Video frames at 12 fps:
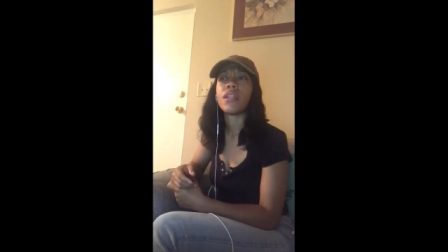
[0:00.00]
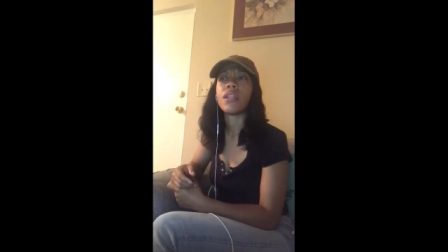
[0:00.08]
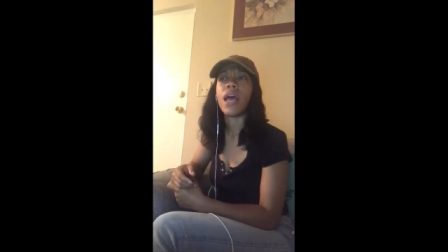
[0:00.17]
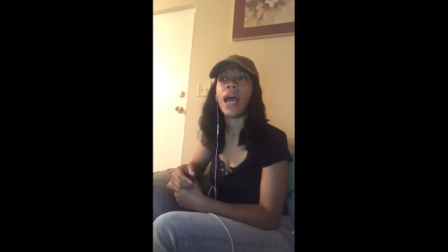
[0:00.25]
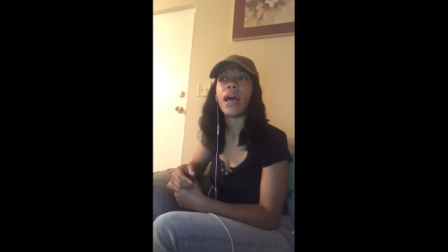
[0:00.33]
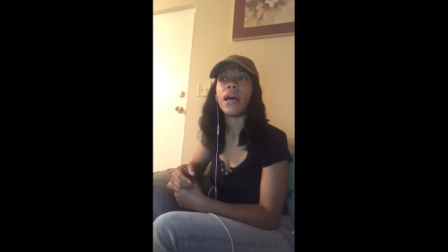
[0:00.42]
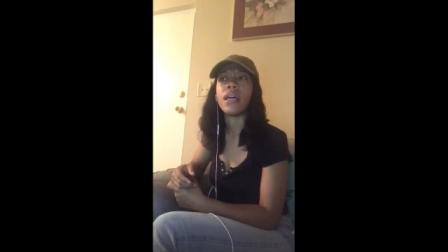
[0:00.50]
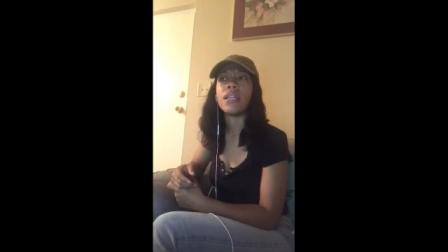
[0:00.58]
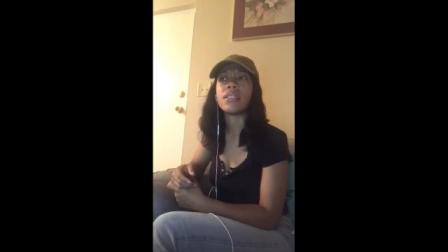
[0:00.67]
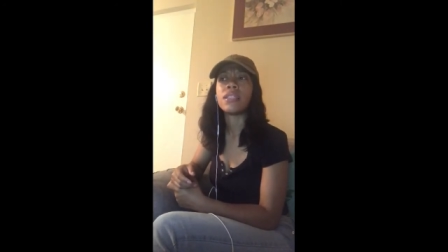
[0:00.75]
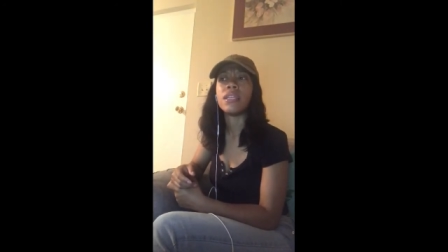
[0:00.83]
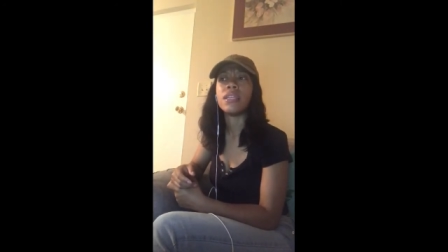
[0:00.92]
I
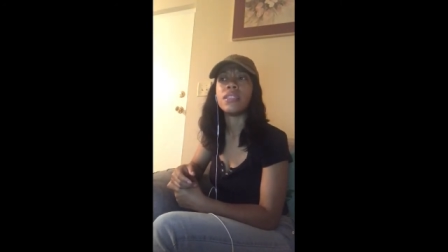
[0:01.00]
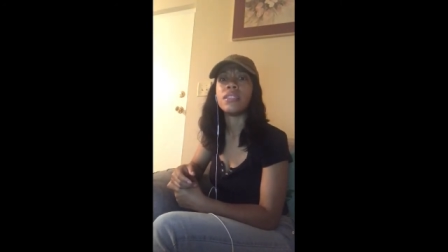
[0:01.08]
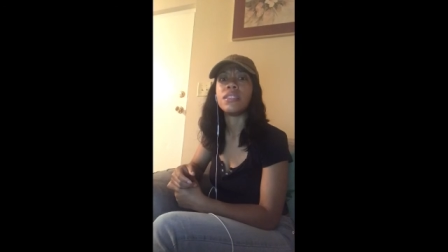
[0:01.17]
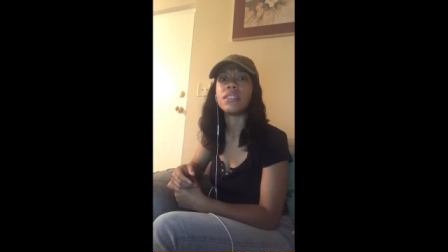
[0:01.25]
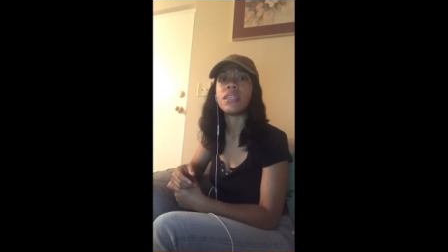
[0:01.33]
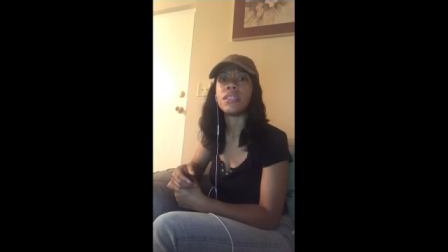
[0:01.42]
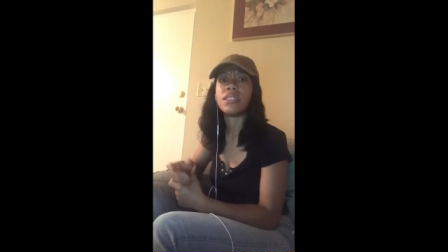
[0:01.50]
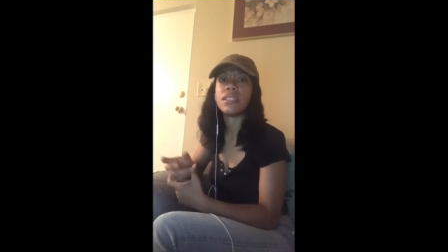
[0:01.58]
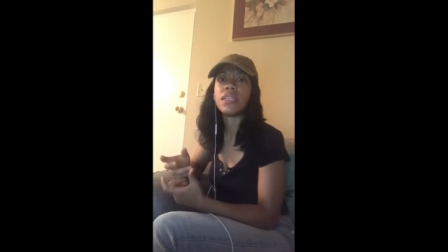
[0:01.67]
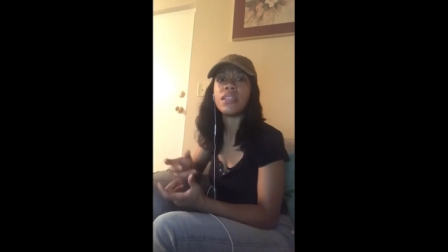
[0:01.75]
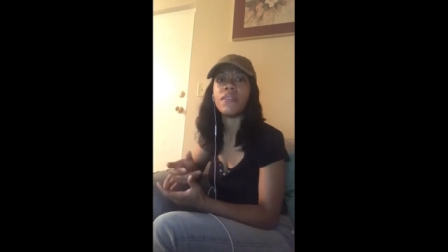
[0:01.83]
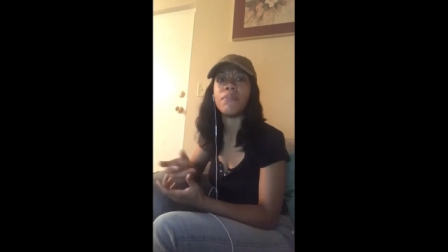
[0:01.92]
honestly can
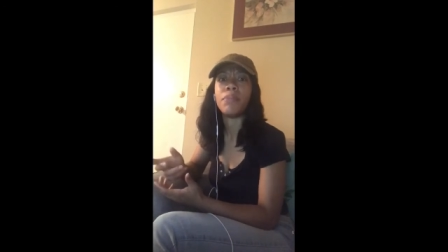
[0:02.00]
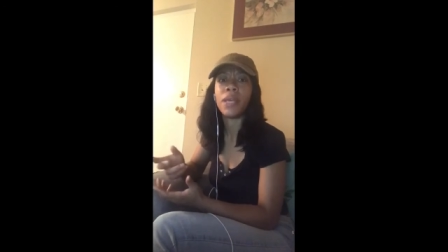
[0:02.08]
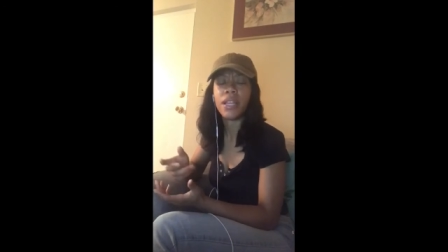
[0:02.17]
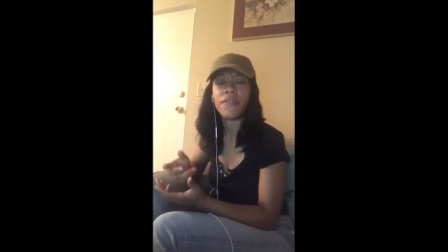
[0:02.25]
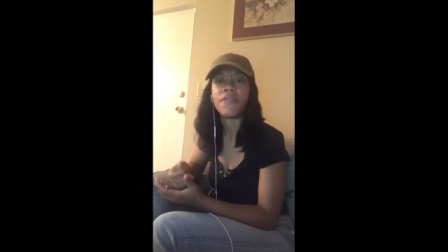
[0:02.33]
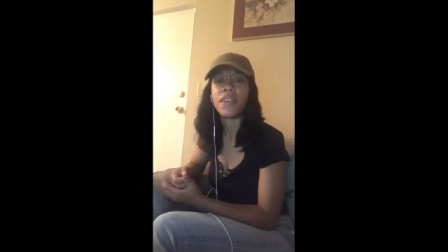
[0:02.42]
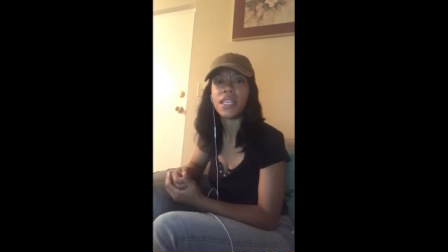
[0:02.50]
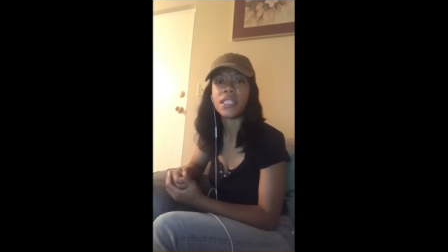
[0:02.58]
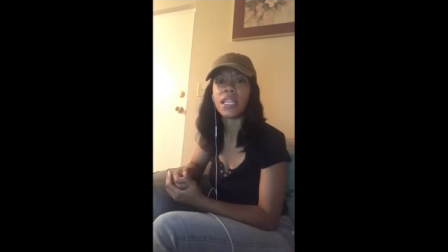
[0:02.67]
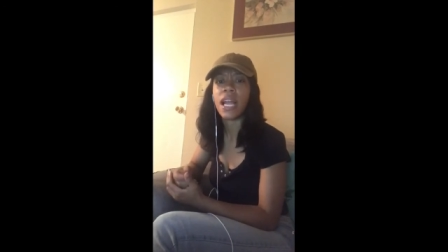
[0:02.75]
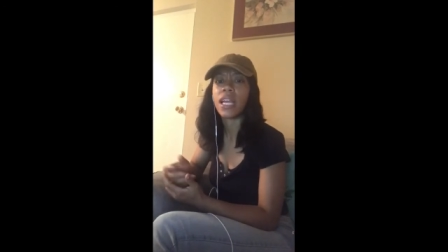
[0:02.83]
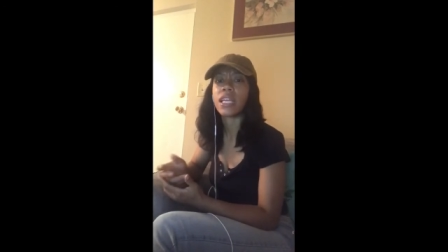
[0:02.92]
see the benefits
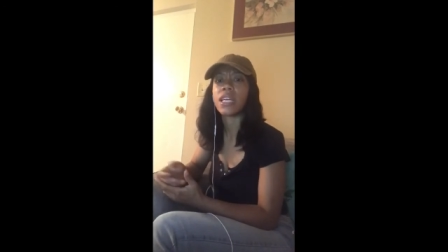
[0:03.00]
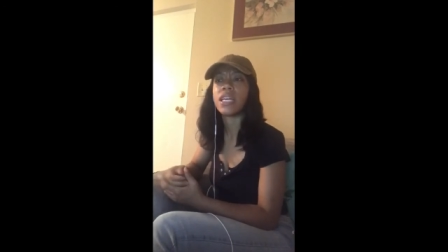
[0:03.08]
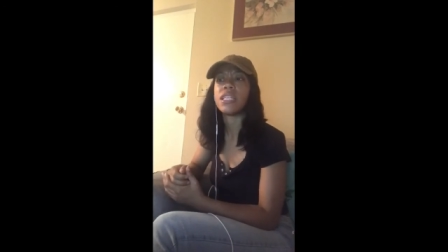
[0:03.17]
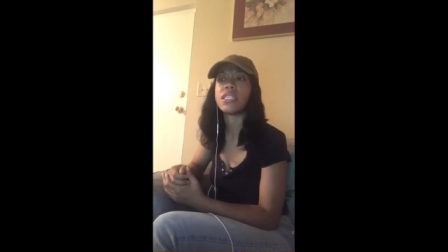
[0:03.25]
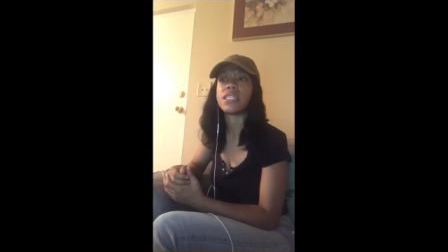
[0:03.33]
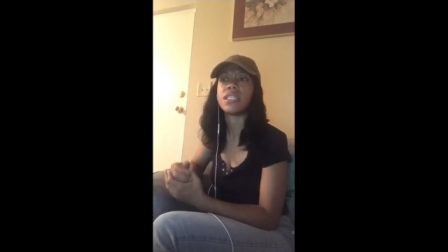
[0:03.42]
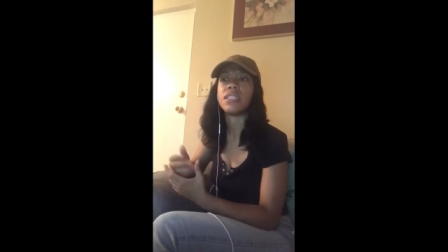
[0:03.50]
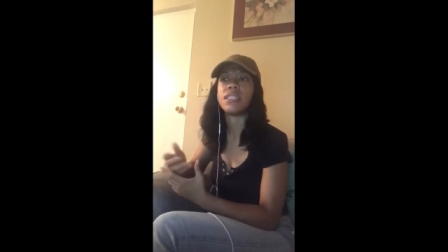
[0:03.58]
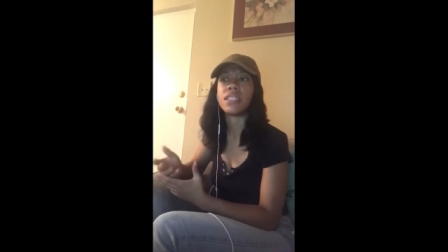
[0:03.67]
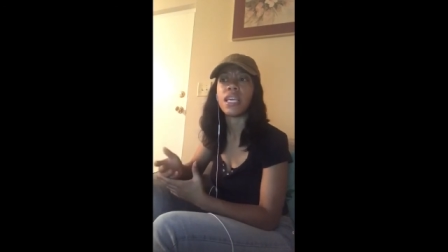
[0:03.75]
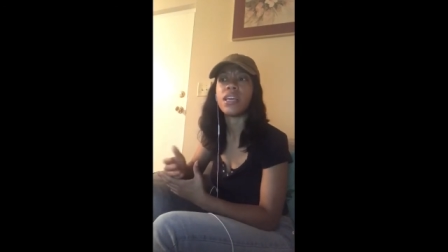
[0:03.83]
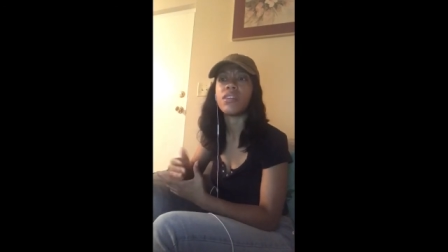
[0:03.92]
and I can honestly
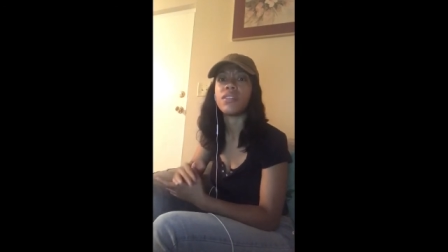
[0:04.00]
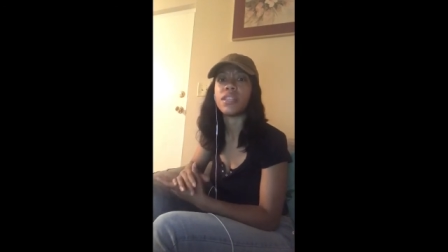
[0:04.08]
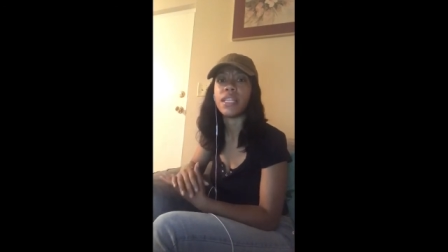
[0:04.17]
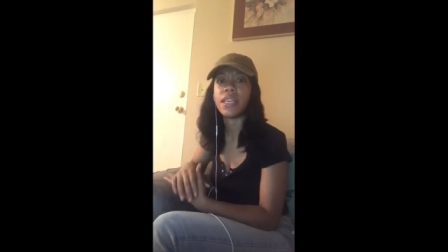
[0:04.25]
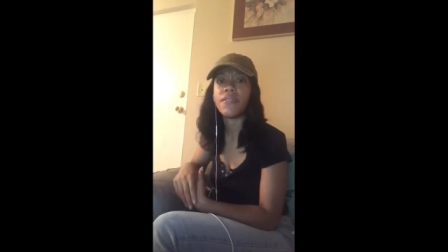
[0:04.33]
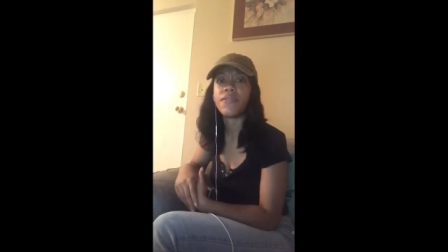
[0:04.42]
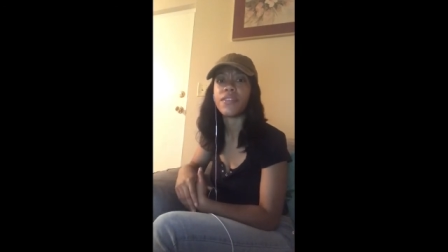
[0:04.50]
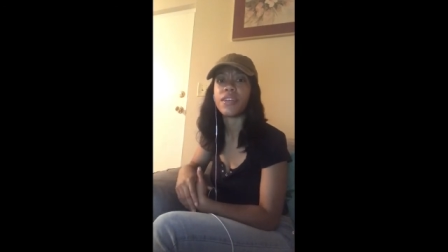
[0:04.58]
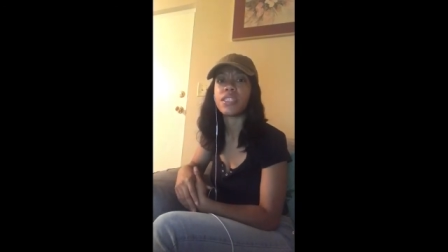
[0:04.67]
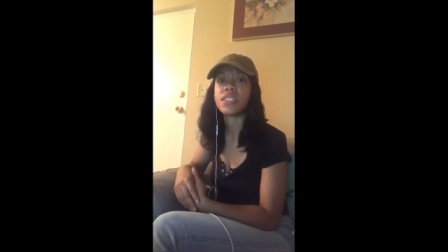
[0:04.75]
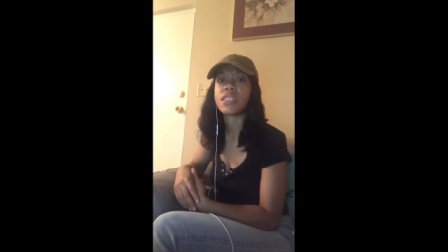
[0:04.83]
tell the difference.